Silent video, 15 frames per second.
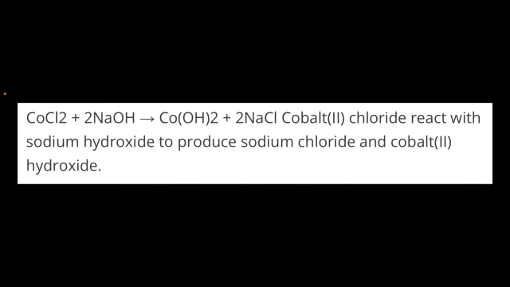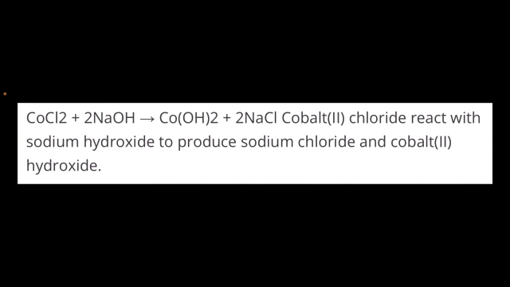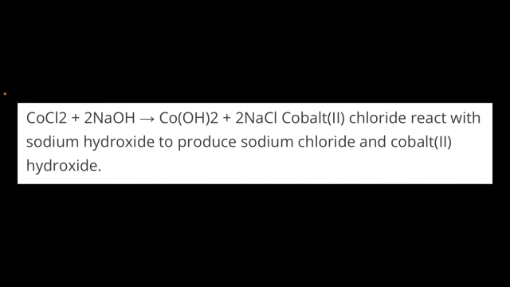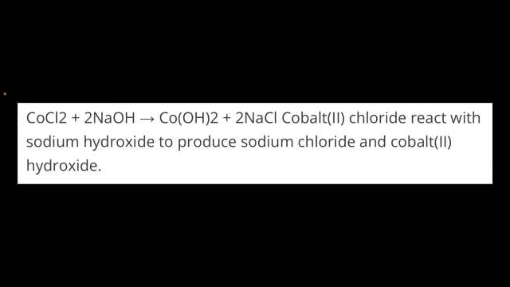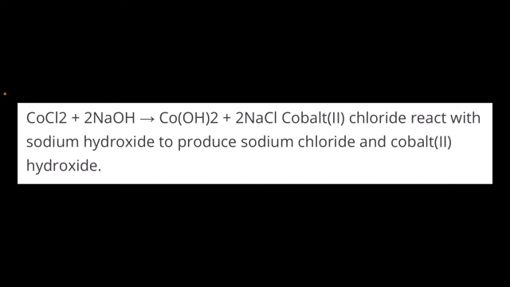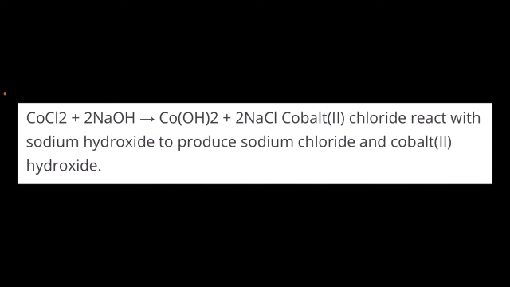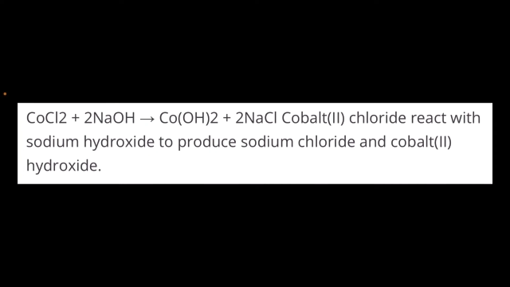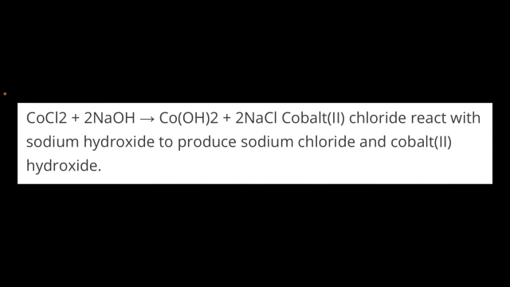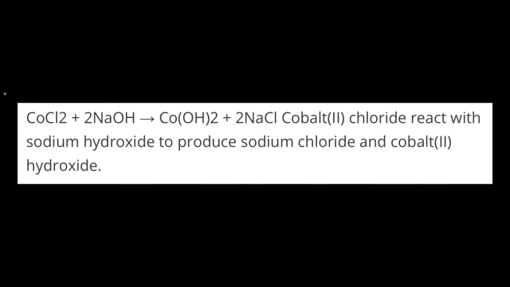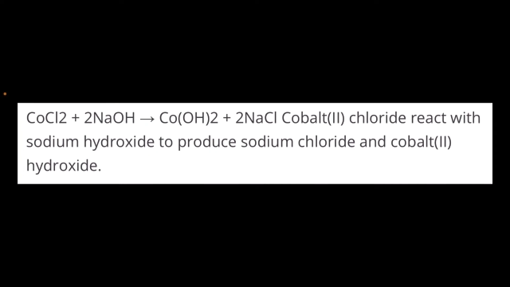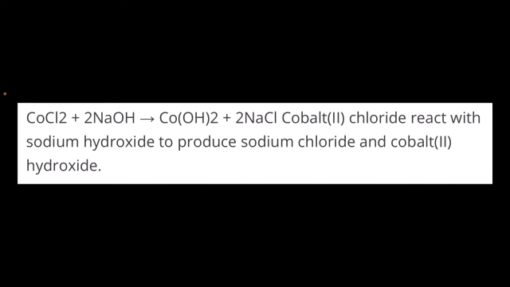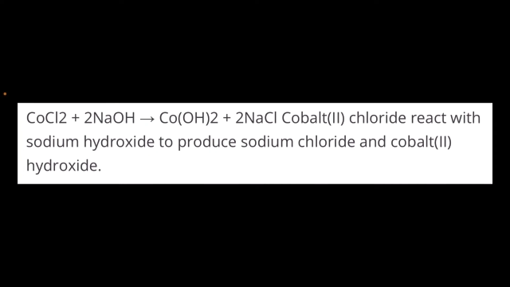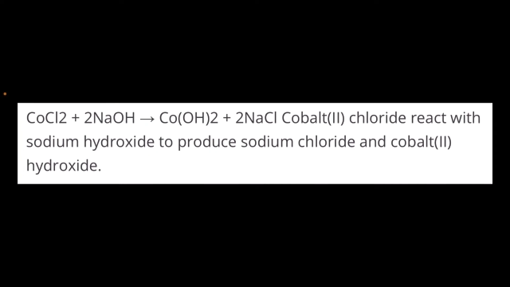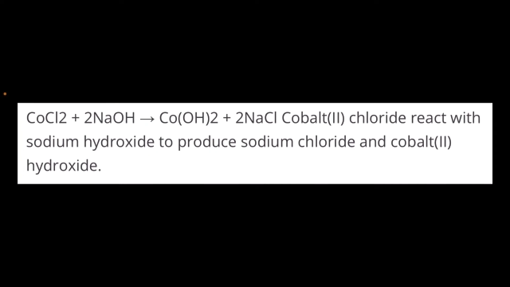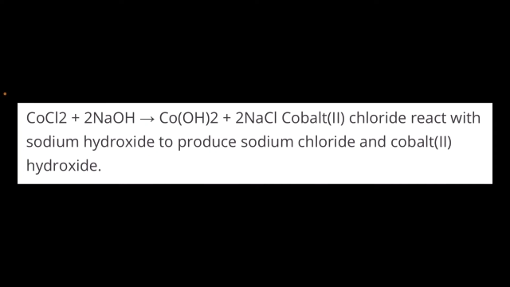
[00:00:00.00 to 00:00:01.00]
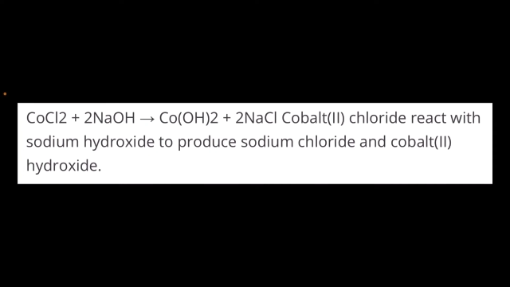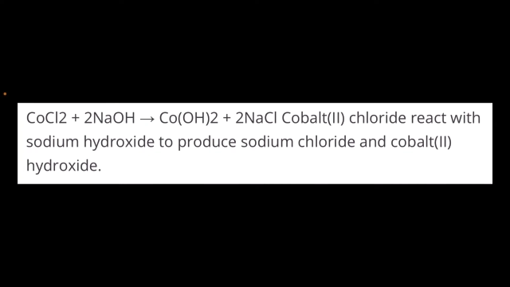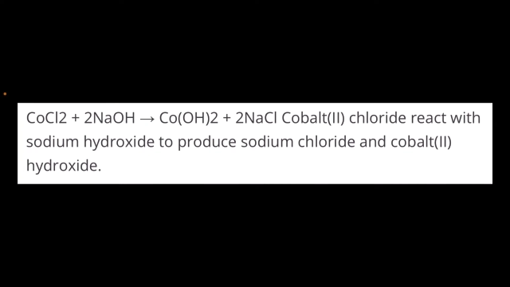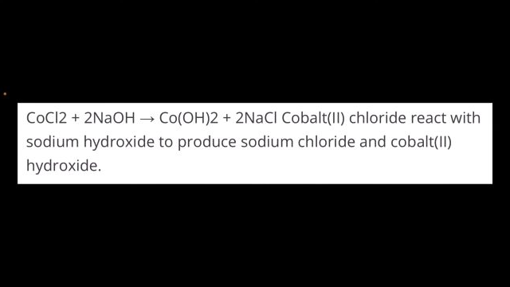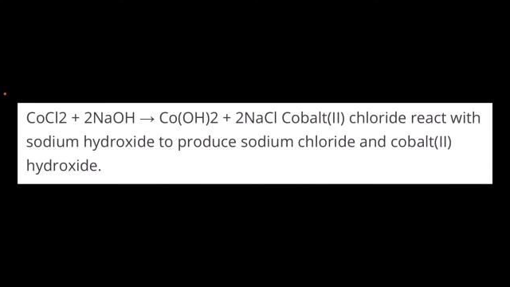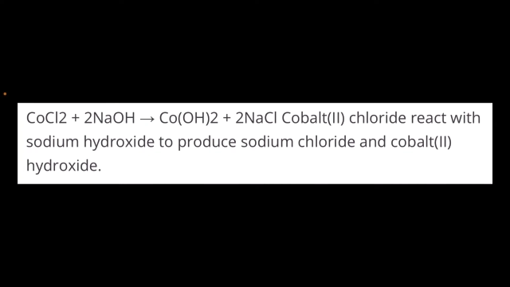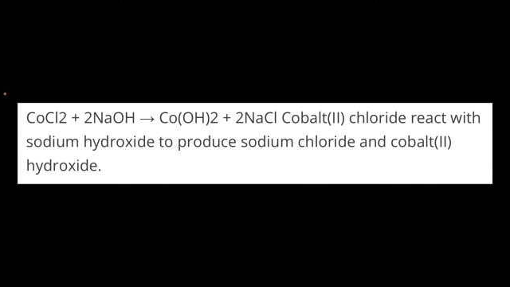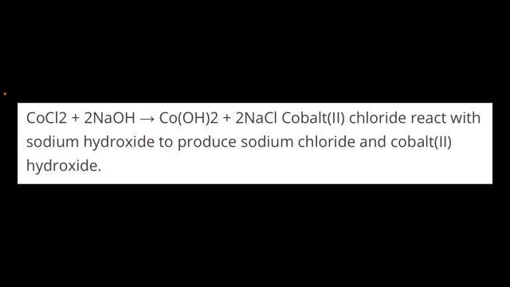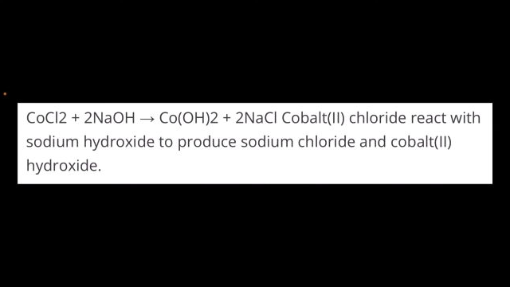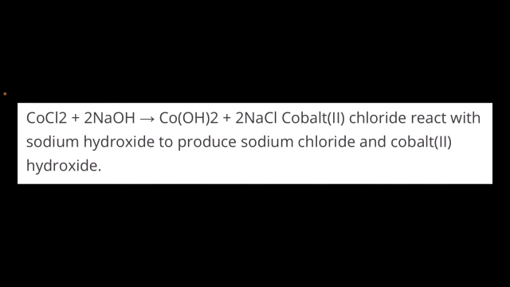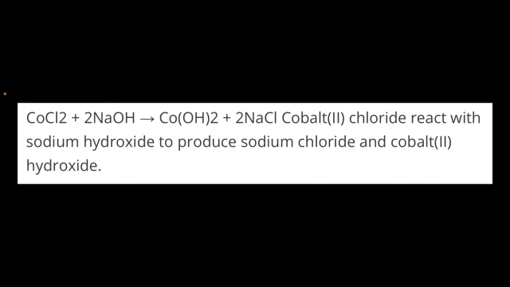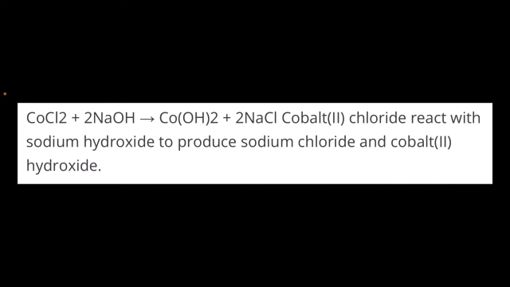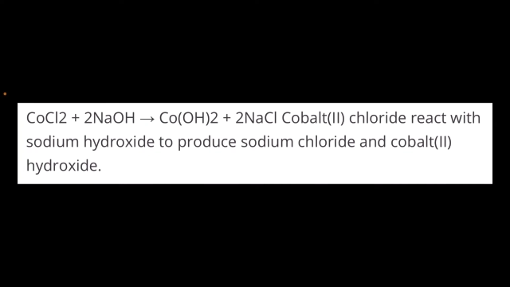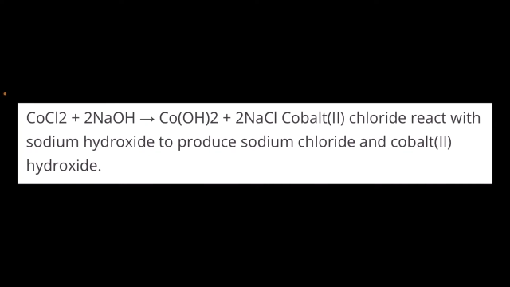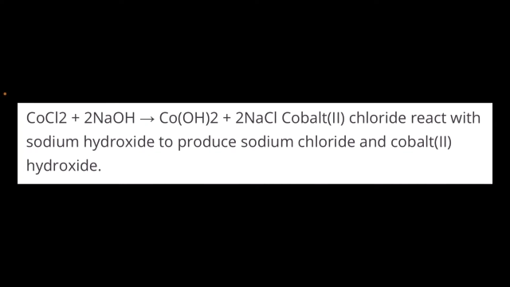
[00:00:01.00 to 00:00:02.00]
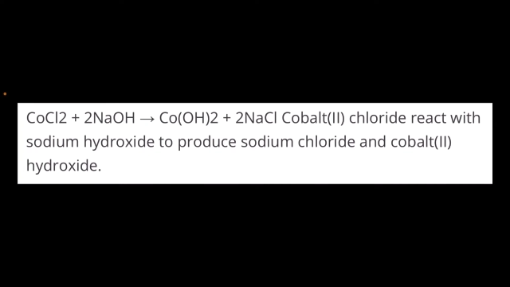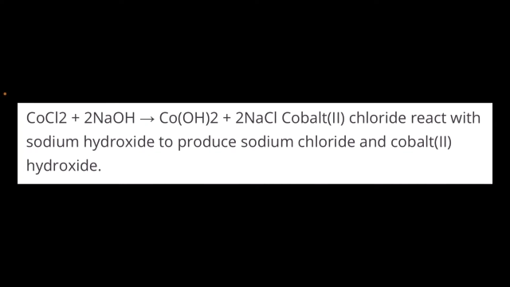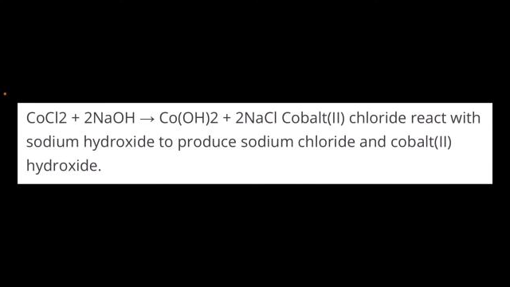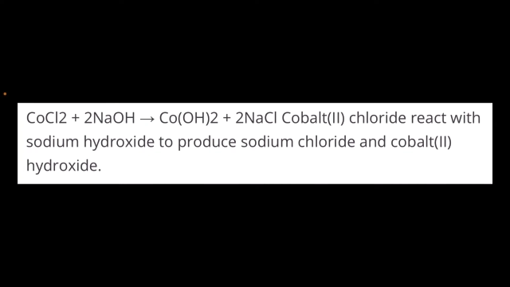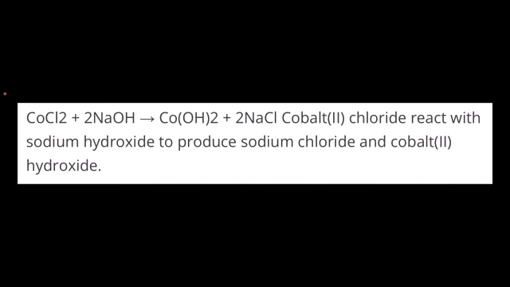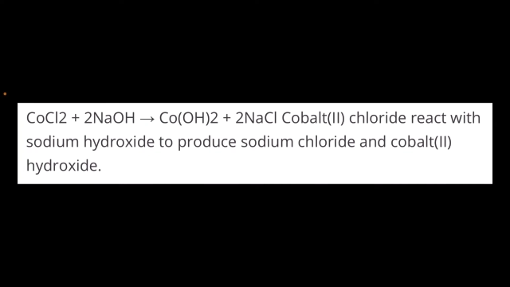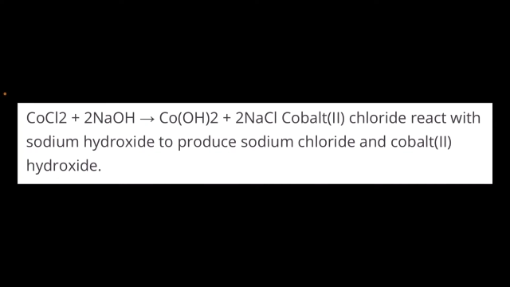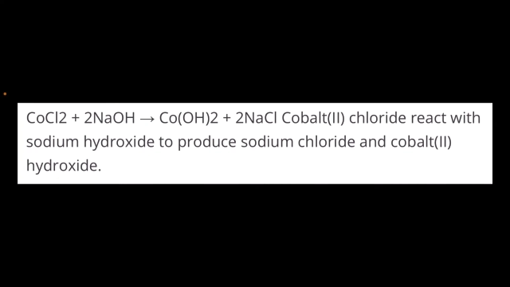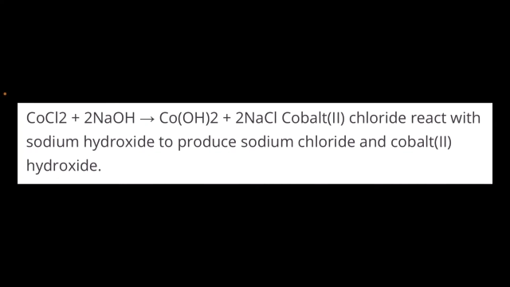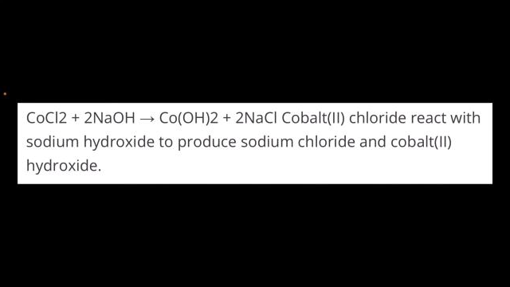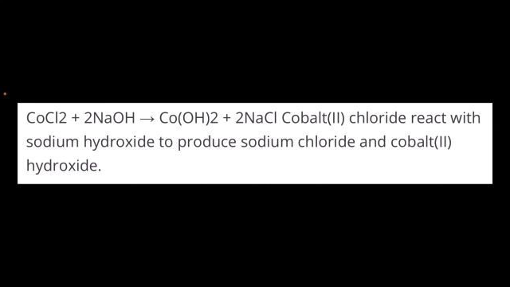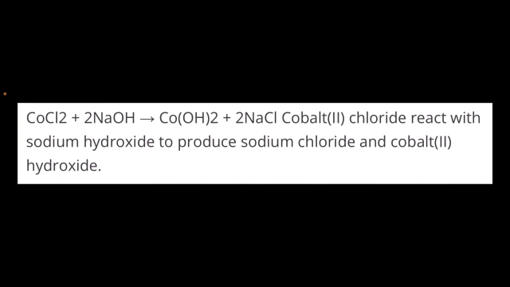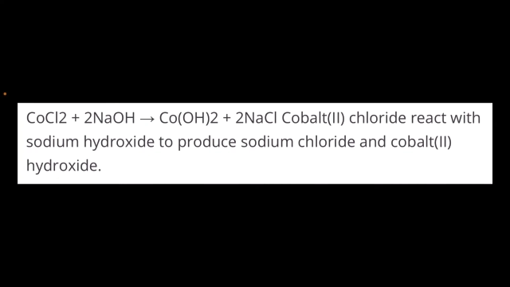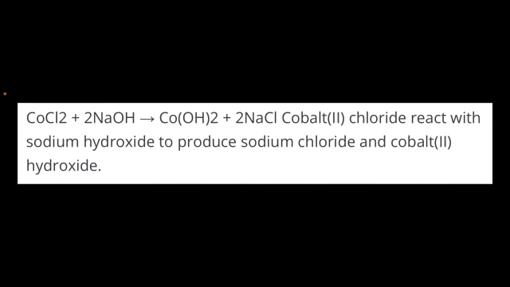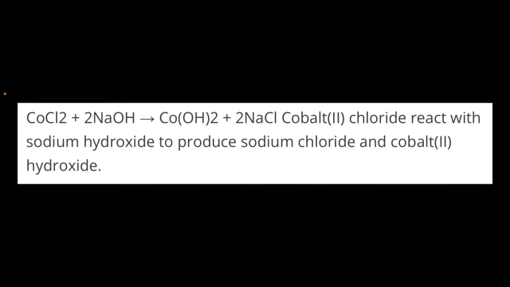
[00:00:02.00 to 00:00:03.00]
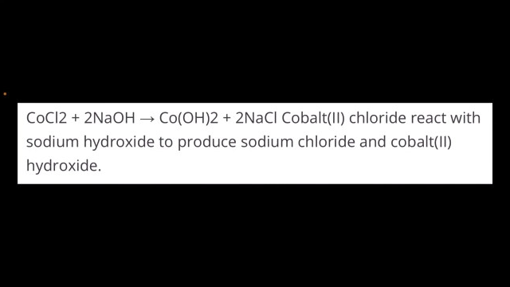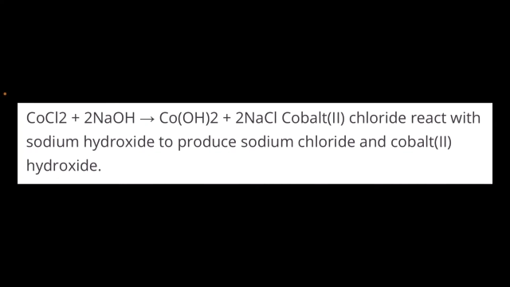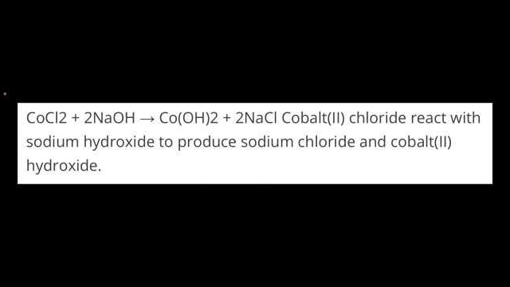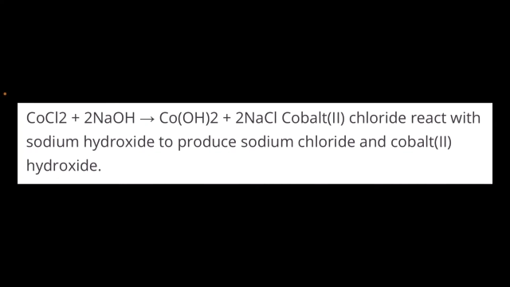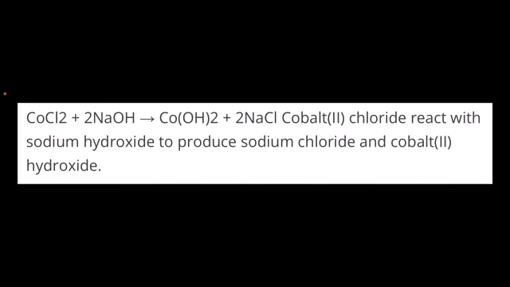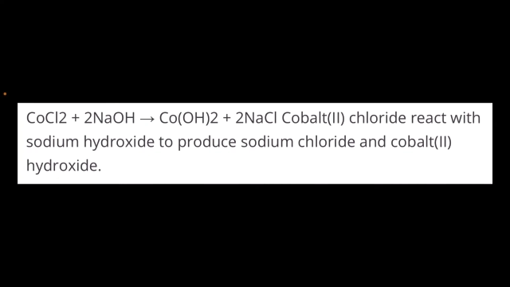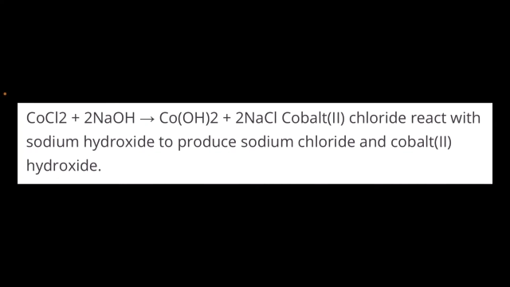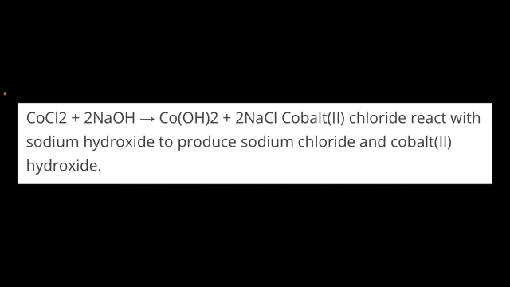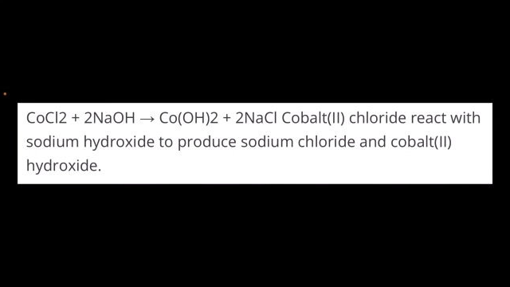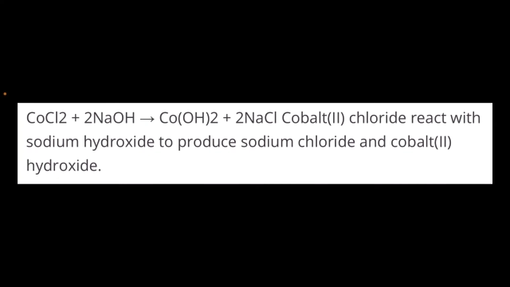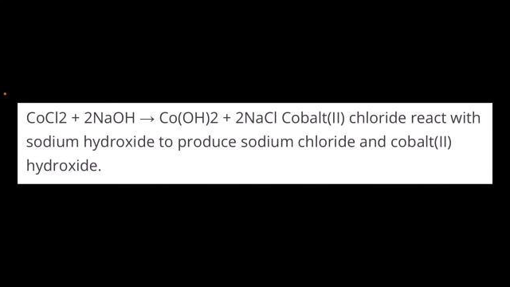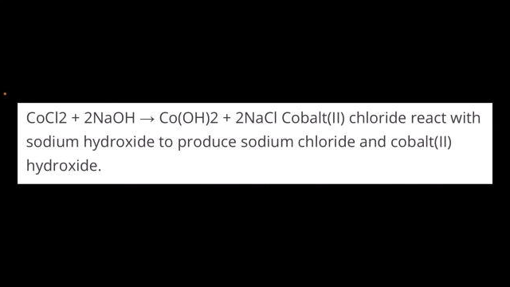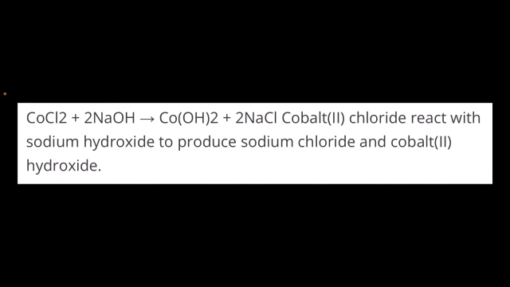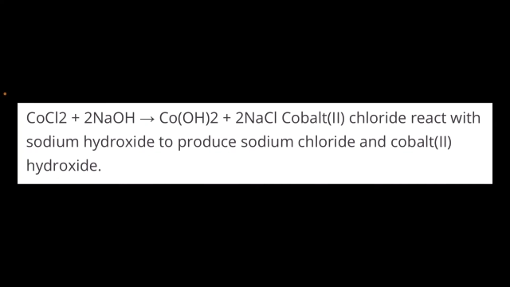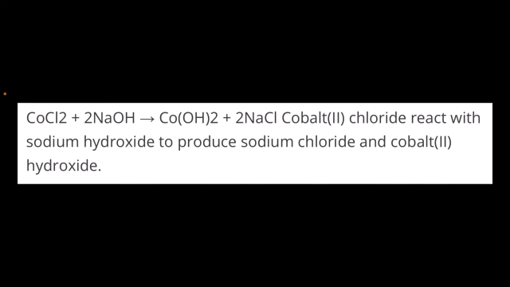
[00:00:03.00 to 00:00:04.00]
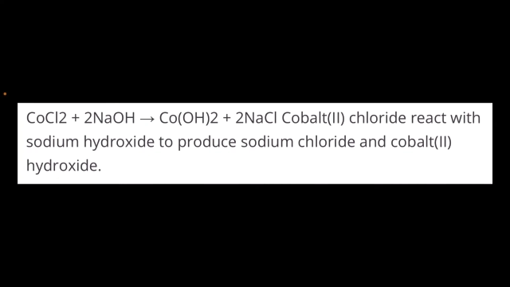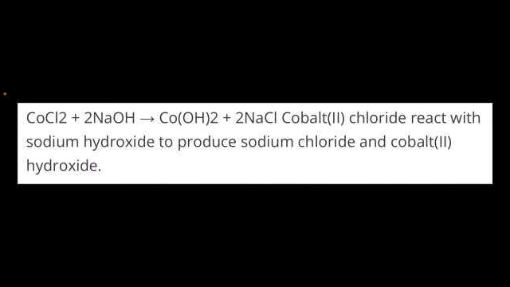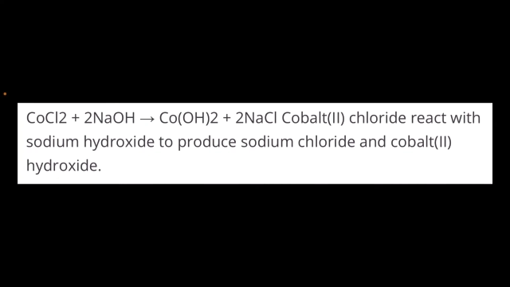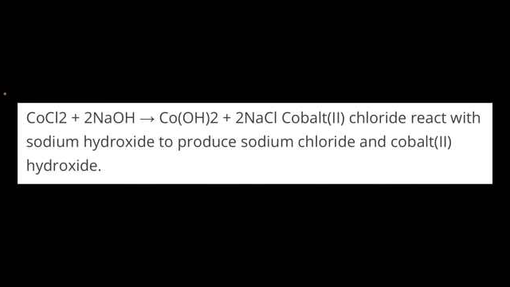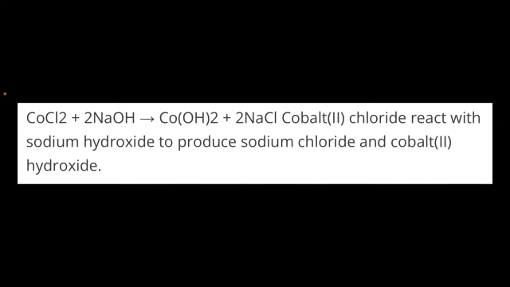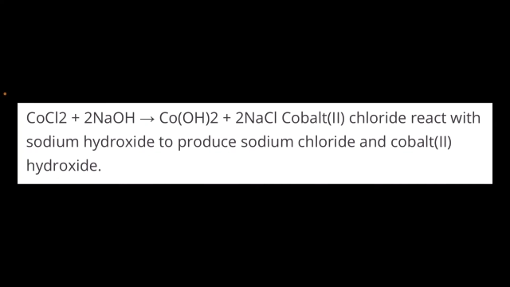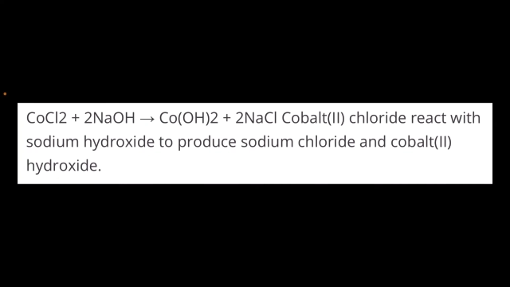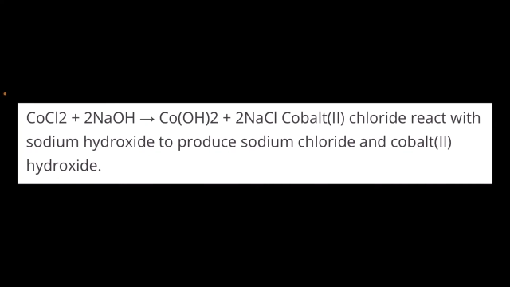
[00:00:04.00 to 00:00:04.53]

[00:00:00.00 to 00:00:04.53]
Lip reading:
No face is visible, so there are no lips to read.